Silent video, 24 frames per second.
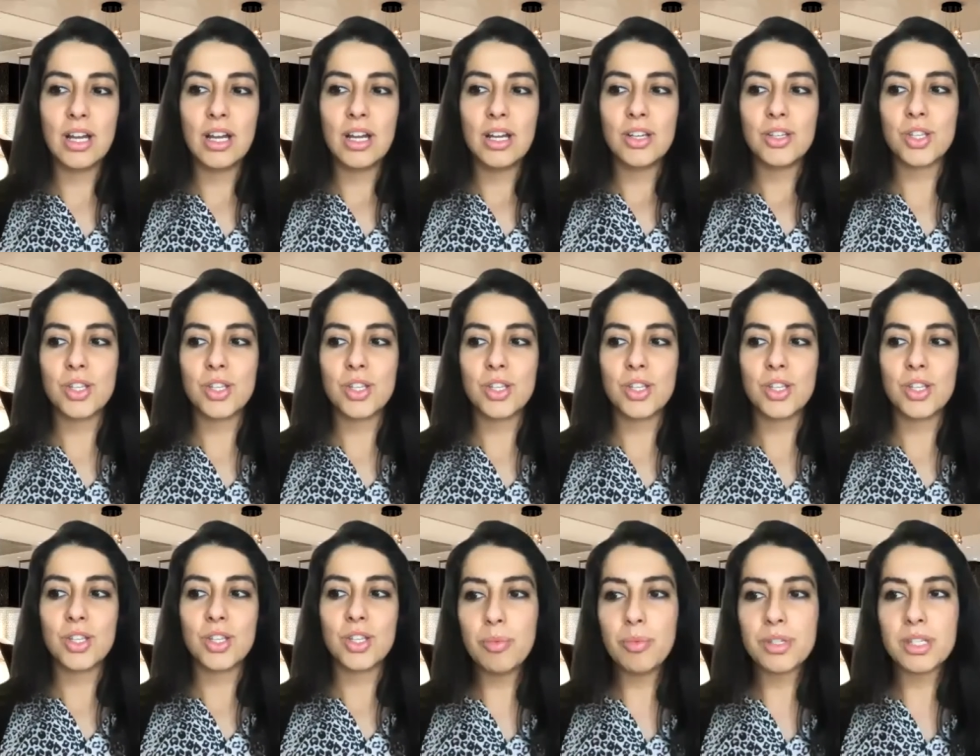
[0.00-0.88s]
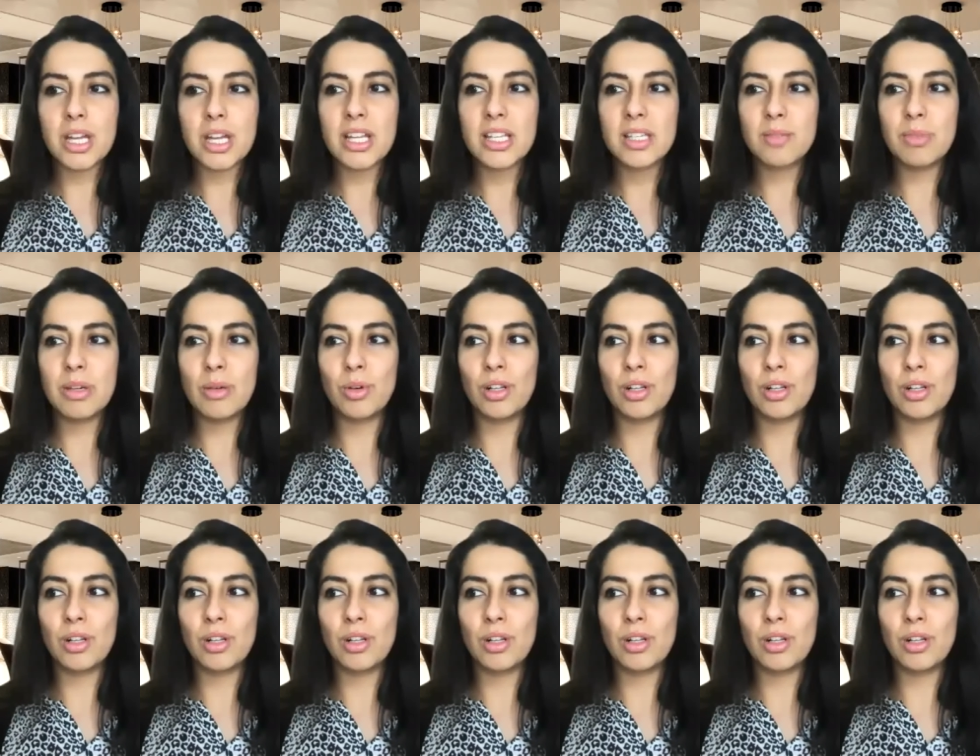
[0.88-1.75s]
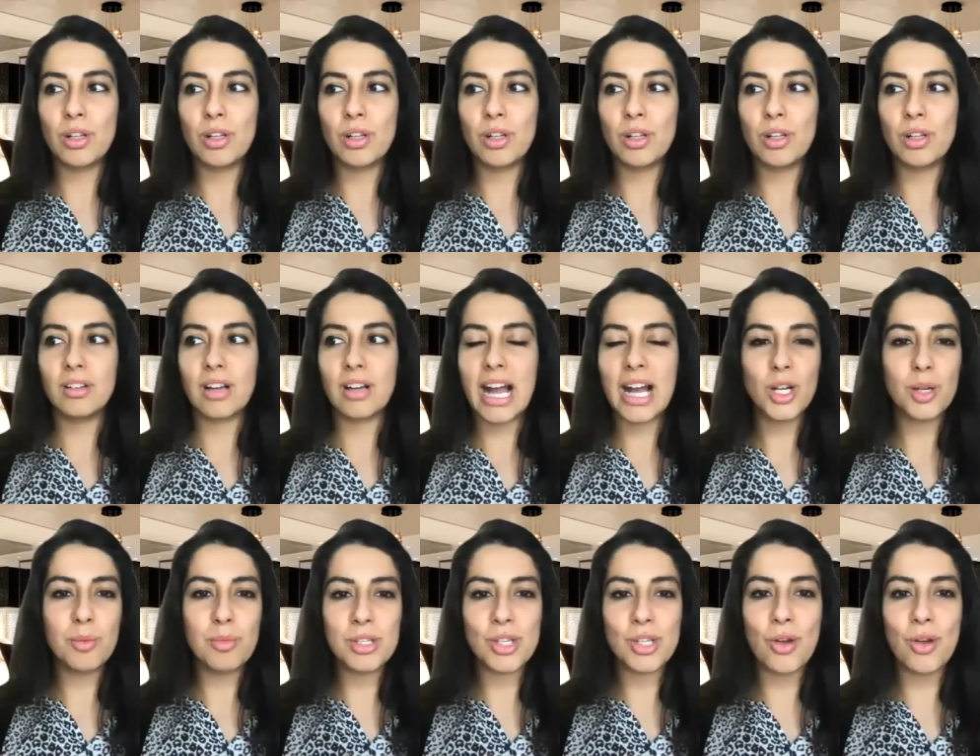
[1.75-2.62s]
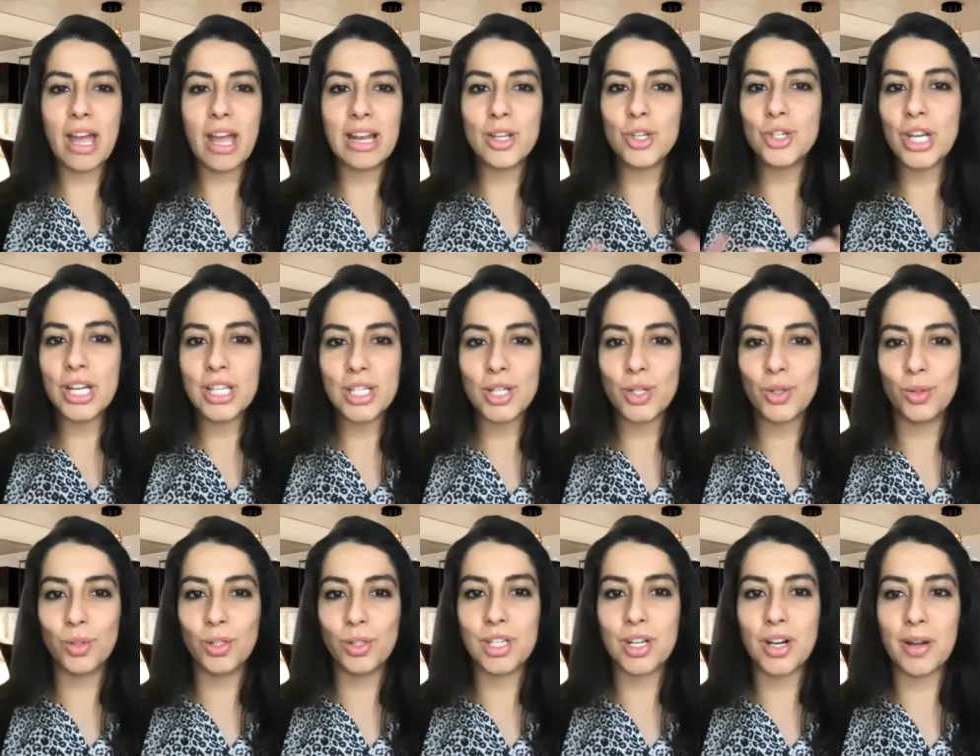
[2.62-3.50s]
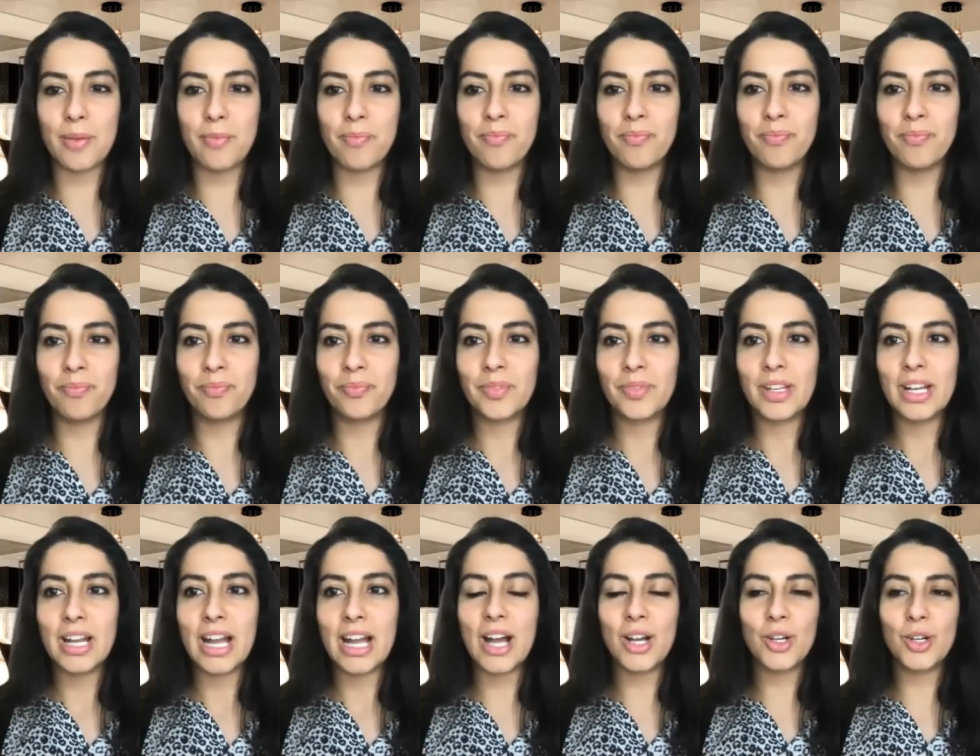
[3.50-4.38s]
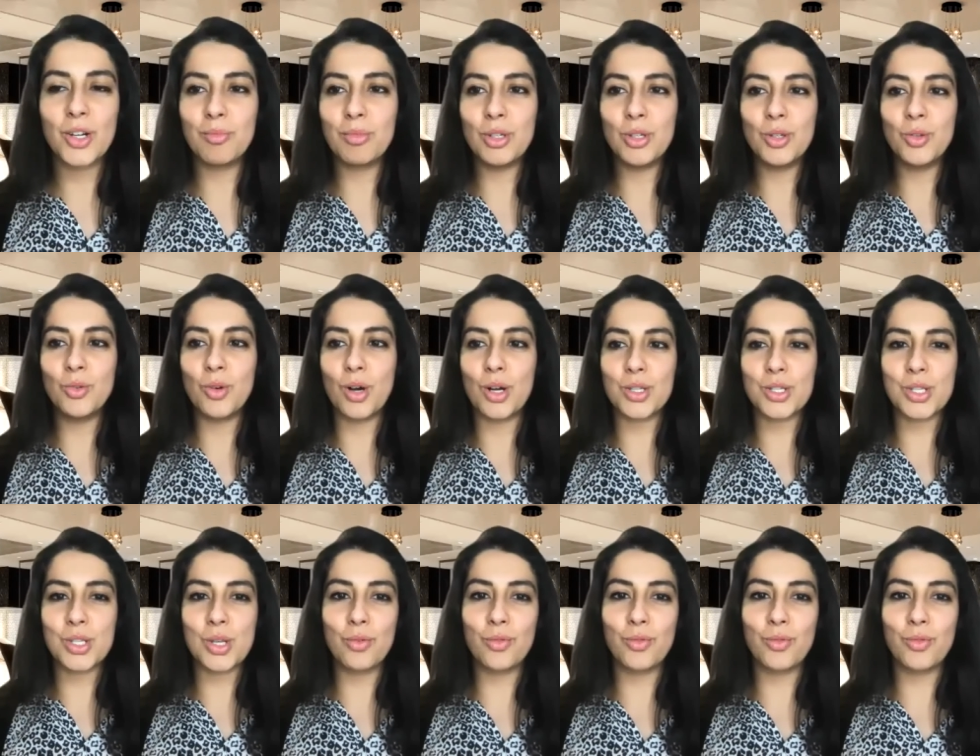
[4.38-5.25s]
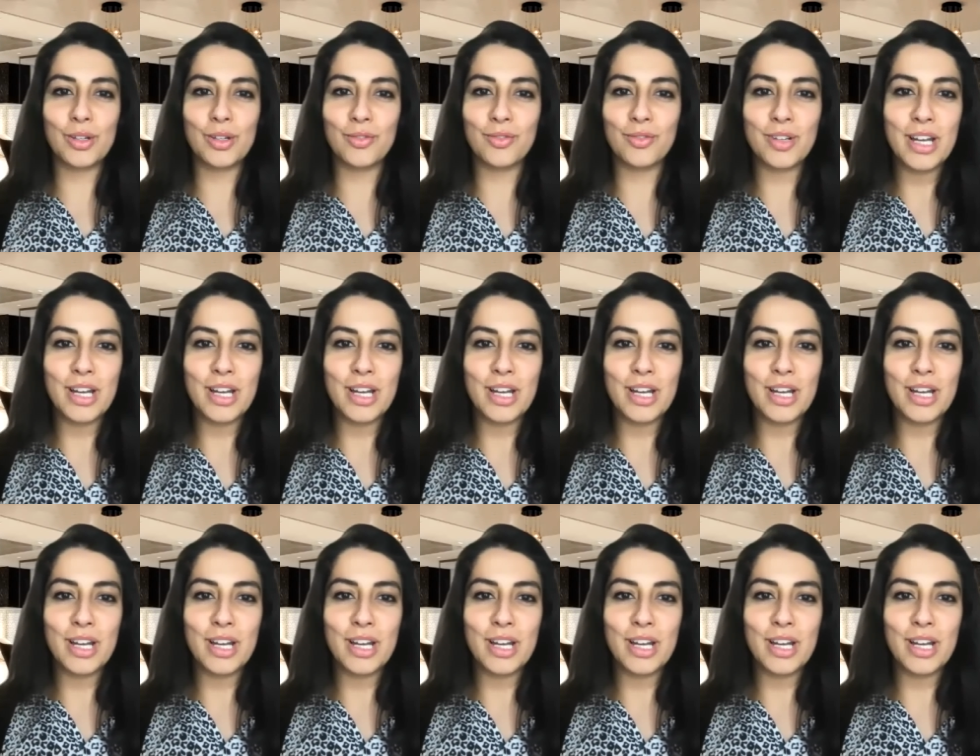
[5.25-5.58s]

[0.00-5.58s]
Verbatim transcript: So when people say to me, well, how can we so energetic all the time? how come you are so full of